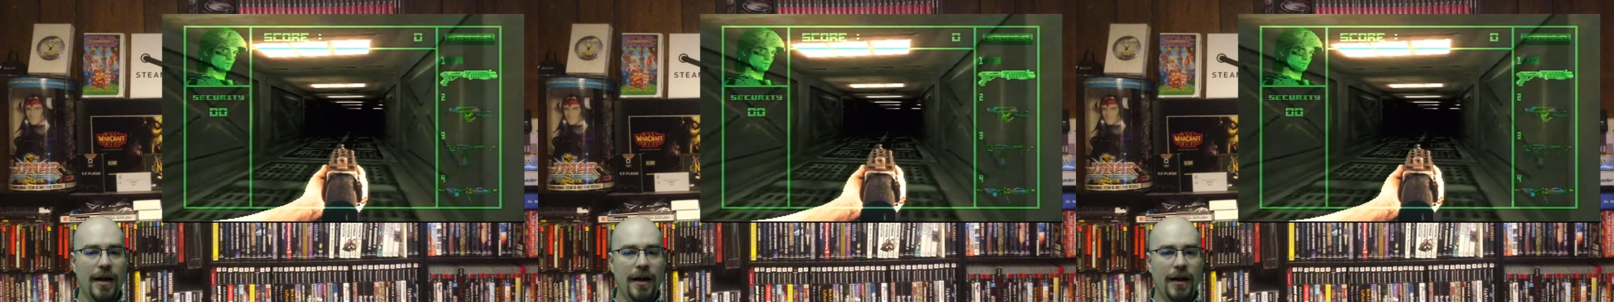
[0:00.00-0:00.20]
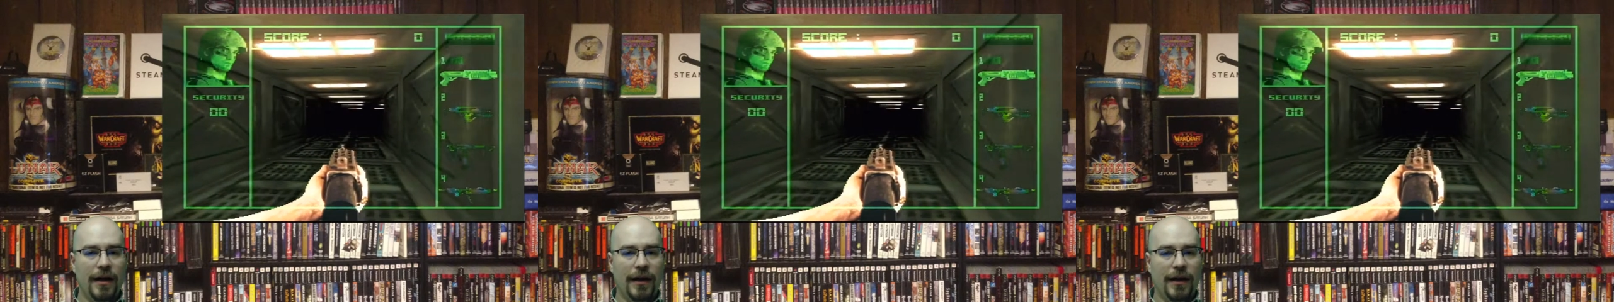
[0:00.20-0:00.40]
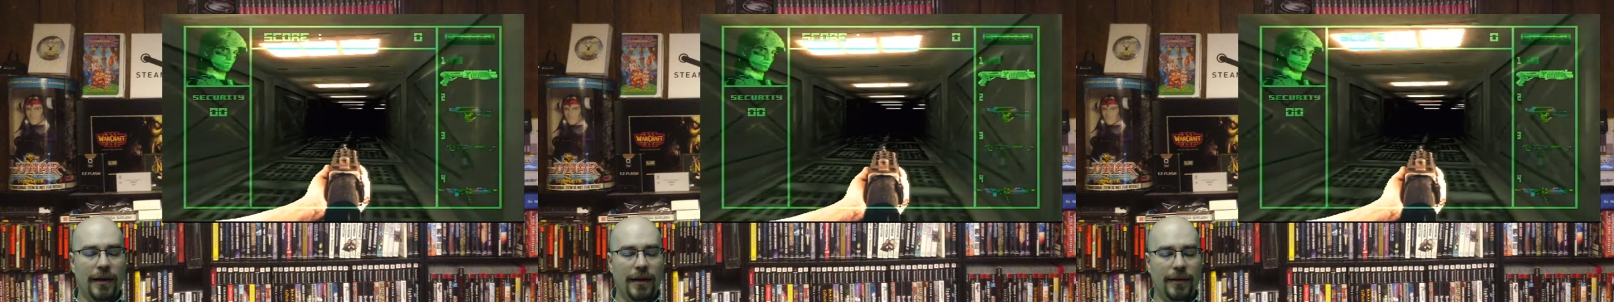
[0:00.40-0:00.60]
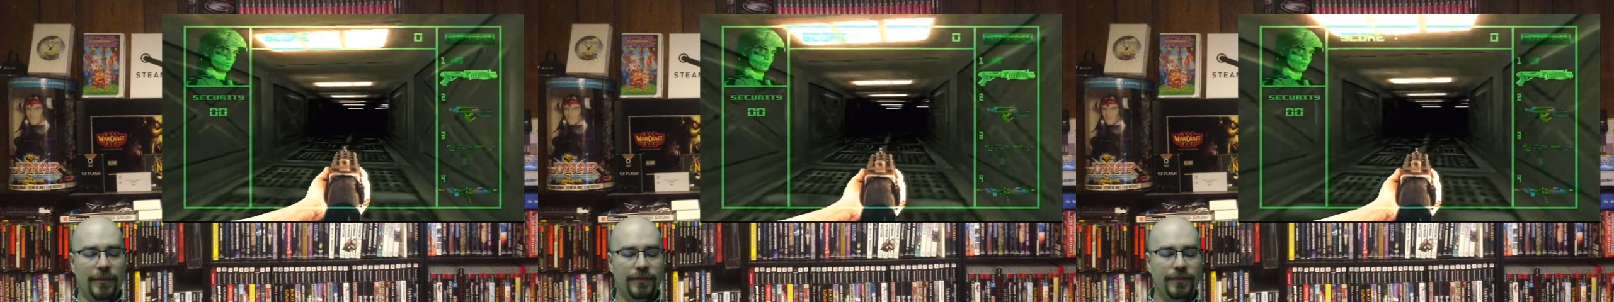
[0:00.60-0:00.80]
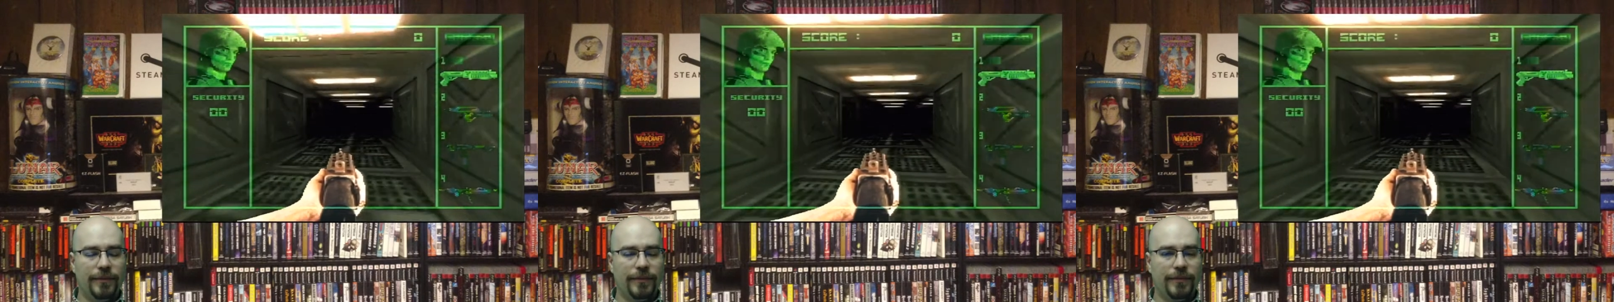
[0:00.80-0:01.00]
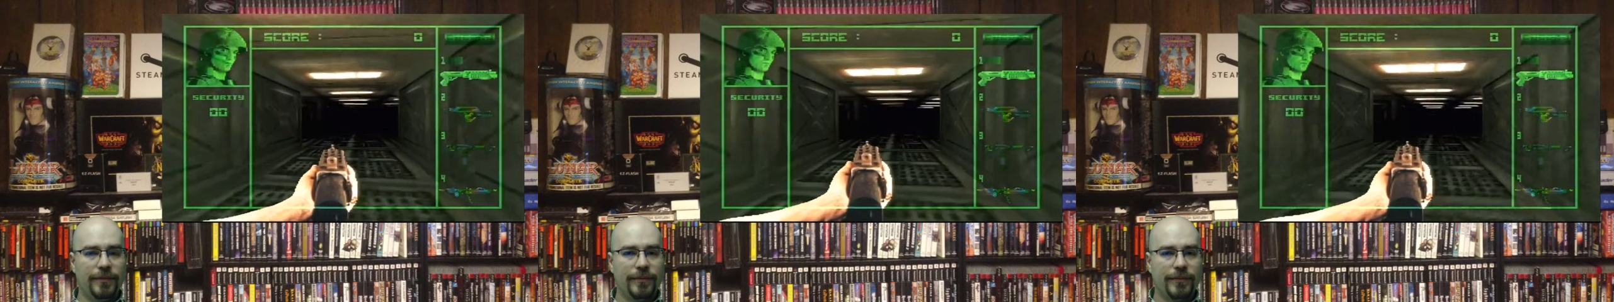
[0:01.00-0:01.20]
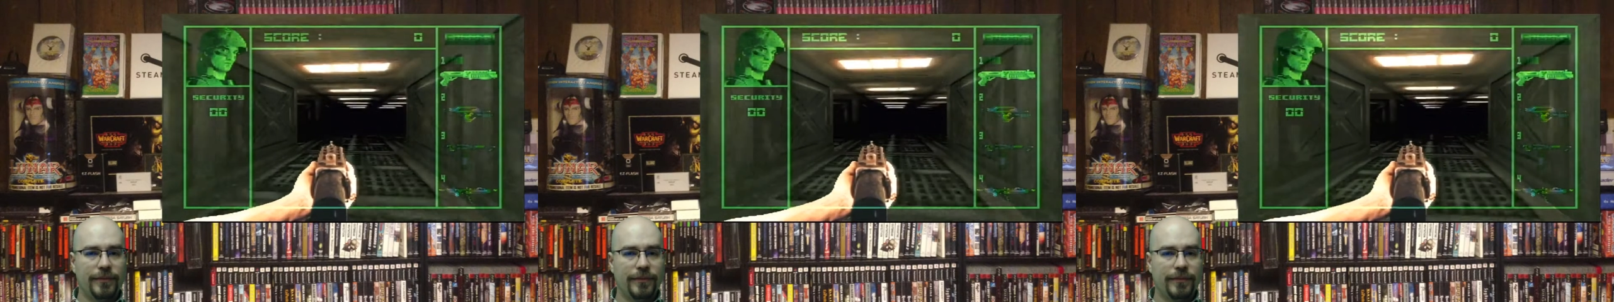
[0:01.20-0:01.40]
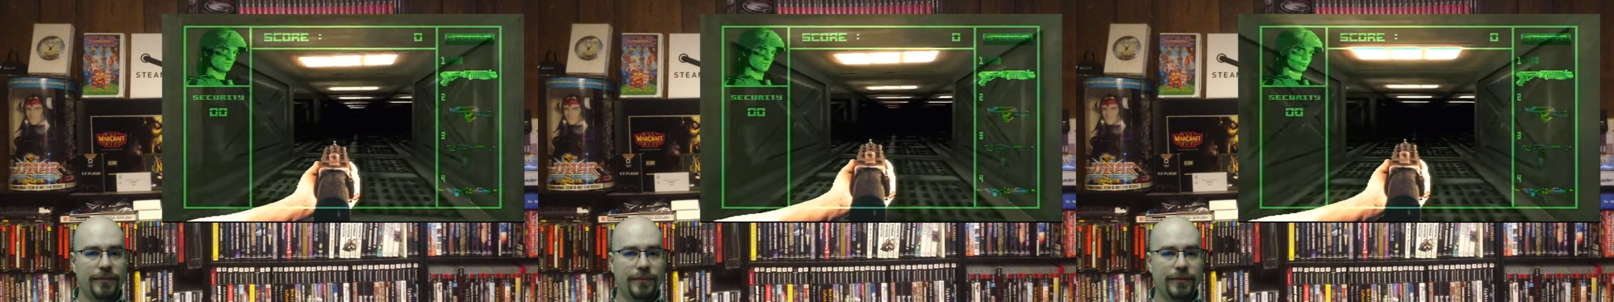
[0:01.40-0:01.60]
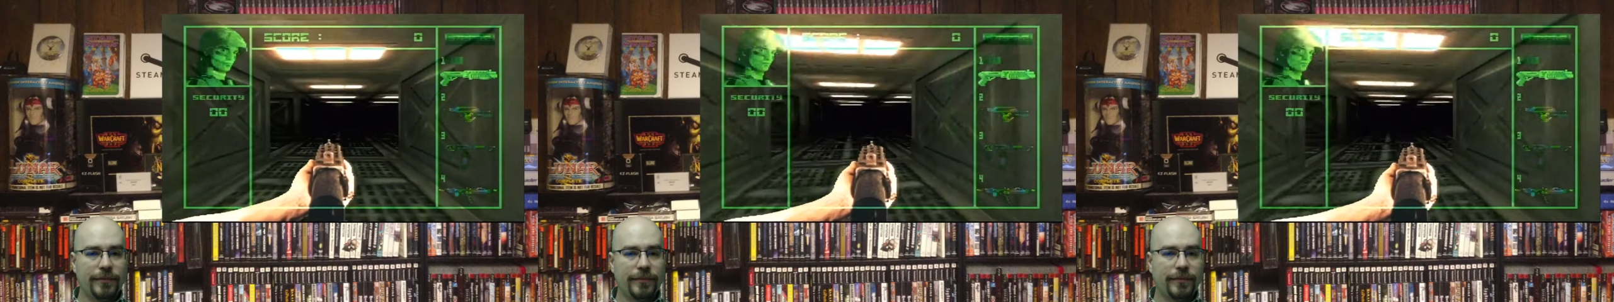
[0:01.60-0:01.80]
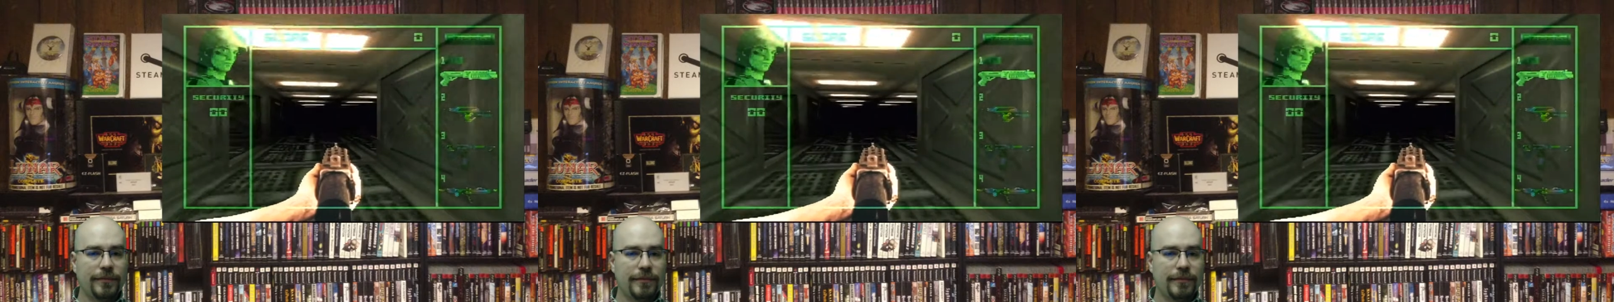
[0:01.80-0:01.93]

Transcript: (no one is talking)